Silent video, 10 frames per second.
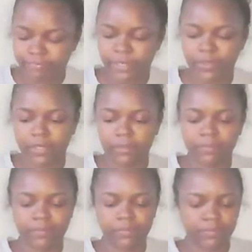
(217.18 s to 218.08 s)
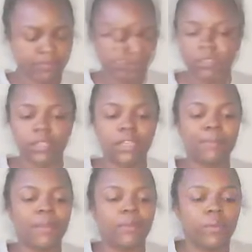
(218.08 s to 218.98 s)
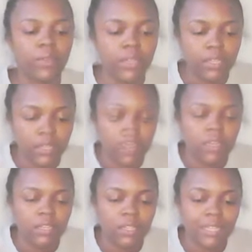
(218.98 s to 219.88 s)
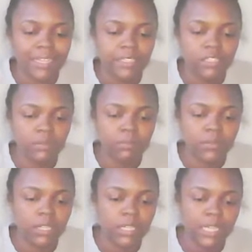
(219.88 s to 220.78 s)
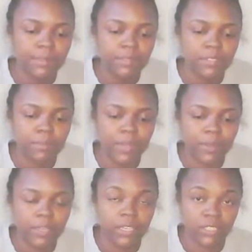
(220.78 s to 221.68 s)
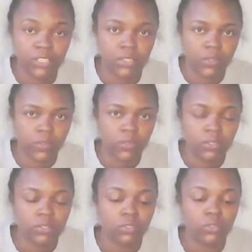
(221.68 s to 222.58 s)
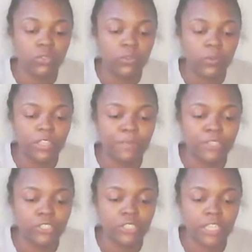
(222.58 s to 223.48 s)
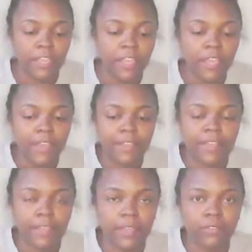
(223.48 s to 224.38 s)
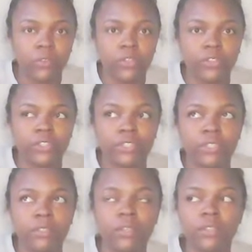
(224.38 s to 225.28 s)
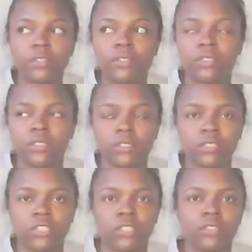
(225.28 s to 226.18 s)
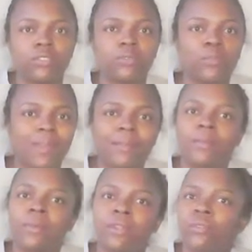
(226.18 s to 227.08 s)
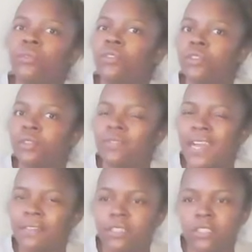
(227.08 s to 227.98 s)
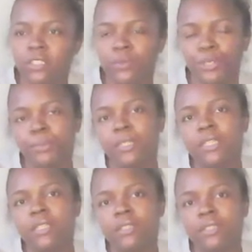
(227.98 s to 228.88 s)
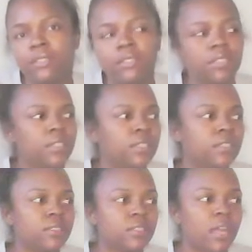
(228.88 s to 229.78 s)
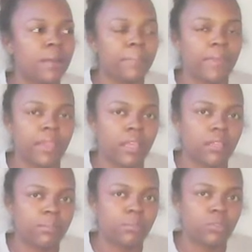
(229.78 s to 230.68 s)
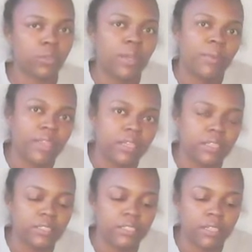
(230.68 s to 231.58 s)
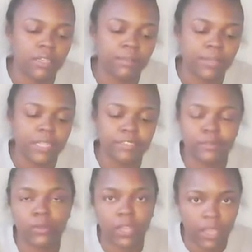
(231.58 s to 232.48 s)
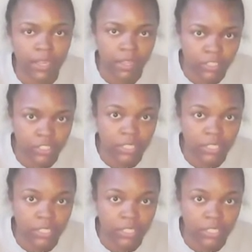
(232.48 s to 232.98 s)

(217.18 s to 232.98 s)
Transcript: Okay. The thing about adding the clasp is about 1 inch long. So you want to make sure that, like, if you're 36 inches, you probably want to do 35 inches with the beads and then stop. So that way, because clasp is going to add an extra